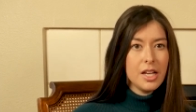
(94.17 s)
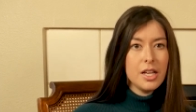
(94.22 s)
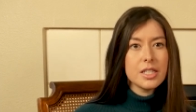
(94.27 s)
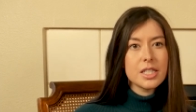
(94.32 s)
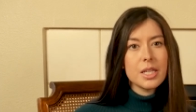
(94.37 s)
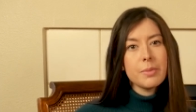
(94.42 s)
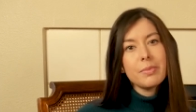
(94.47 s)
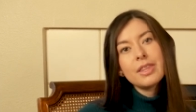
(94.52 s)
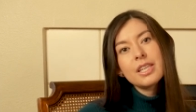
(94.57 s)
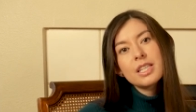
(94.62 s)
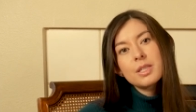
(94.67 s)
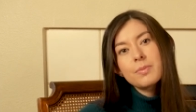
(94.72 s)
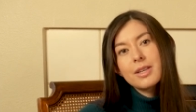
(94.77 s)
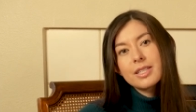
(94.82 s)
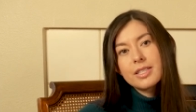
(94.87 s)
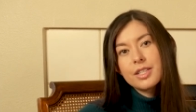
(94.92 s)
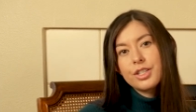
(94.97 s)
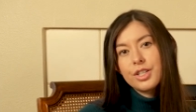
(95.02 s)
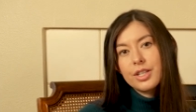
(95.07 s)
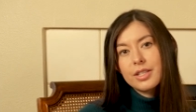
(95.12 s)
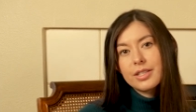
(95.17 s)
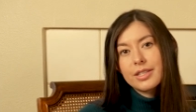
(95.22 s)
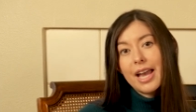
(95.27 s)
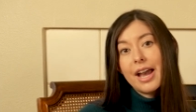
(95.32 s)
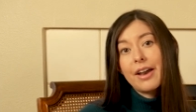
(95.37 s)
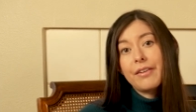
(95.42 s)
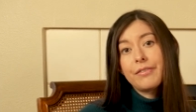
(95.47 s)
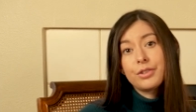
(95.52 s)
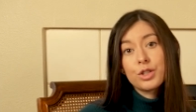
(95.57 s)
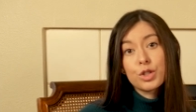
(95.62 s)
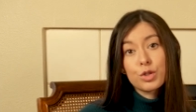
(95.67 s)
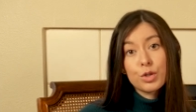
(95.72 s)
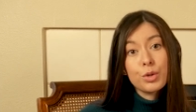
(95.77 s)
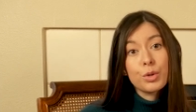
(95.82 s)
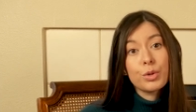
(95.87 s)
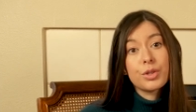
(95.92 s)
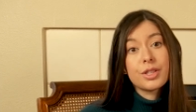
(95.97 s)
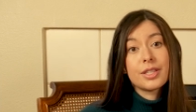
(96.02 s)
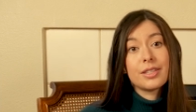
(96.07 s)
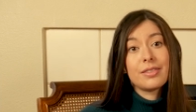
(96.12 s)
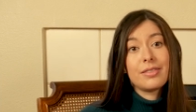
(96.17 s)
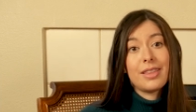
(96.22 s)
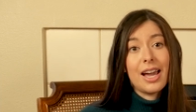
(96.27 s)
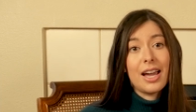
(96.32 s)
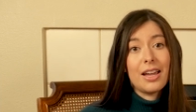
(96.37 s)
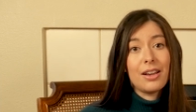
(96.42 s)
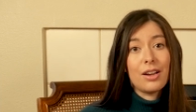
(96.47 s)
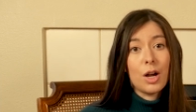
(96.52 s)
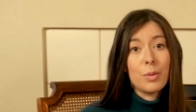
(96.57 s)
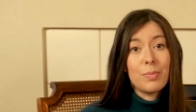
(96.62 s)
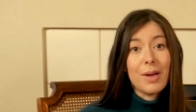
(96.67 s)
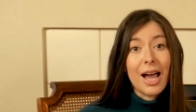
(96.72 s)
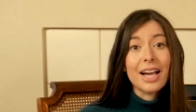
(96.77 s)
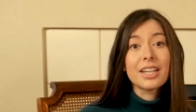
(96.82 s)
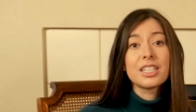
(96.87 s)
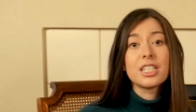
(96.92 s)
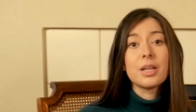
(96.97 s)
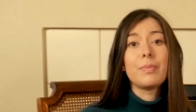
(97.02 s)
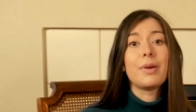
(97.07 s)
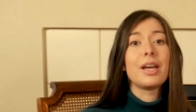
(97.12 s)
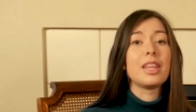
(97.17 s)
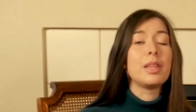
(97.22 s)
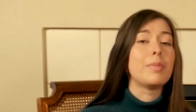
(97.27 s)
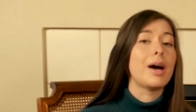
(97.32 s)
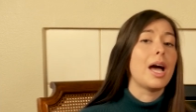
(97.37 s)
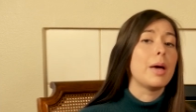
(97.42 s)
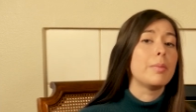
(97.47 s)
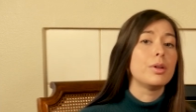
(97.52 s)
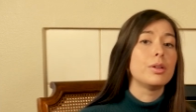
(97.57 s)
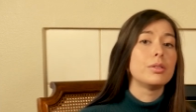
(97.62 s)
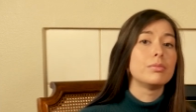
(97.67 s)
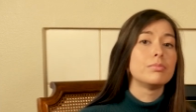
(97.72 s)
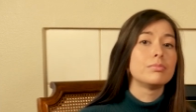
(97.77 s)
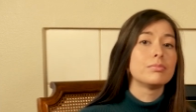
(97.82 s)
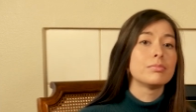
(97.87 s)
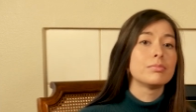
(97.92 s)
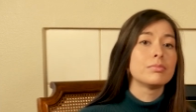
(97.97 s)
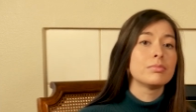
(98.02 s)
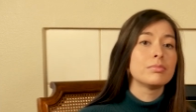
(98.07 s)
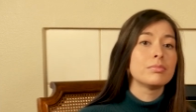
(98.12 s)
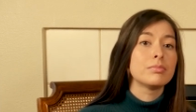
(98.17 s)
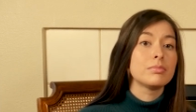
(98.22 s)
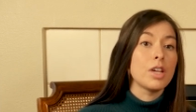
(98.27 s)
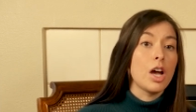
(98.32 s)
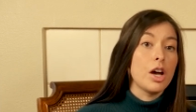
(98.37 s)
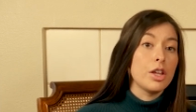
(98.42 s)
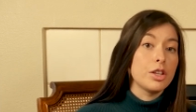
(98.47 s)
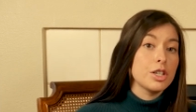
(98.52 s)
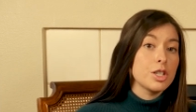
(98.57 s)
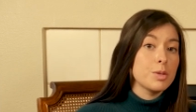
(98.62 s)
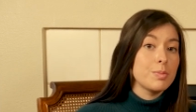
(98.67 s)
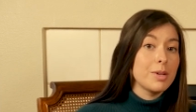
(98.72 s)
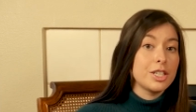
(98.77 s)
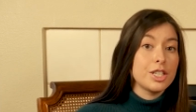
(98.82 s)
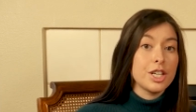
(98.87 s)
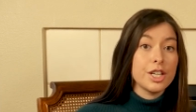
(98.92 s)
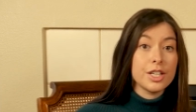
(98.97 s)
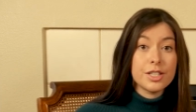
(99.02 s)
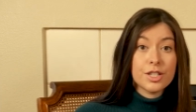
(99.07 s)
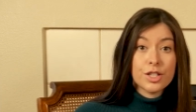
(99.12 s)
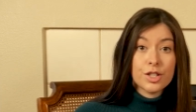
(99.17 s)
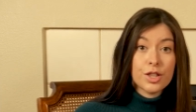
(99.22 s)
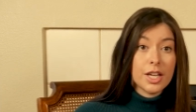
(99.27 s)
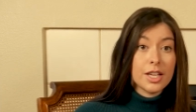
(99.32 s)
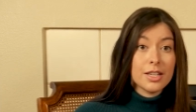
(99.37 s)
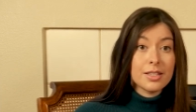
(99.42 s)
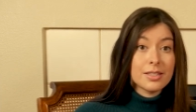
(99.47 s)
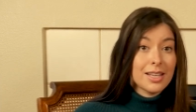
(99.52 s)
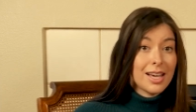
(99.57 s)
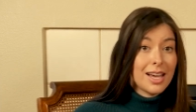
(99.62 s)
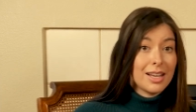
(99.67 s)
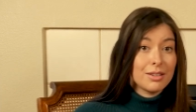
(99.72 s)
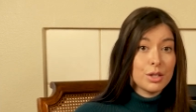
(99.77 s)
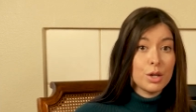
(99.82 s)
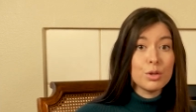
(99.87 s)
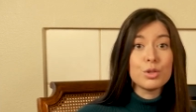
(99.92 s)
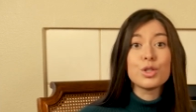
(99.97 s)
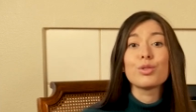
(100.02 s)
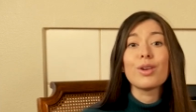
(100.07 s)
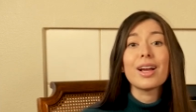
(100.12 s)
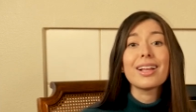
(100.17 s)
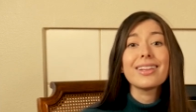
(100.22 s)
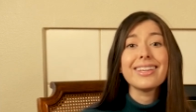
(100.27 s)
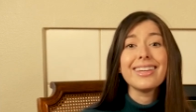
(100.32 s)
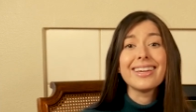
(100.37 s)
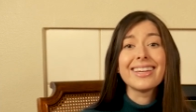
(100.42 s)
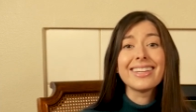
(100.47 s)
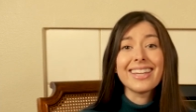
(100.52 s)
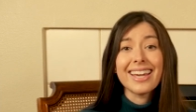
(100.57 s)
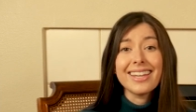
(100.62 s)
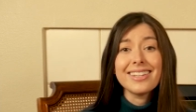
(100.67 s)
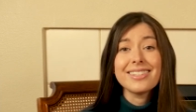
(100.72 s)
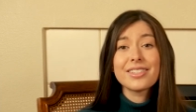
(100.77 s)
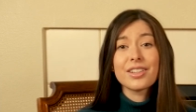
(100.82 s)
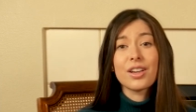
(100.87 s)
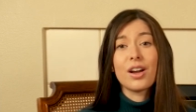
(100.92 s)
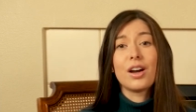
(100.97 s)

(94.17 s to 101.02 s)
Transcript: Some of these messages have truths that are backed up by the Bible. Others may teach things that go directly against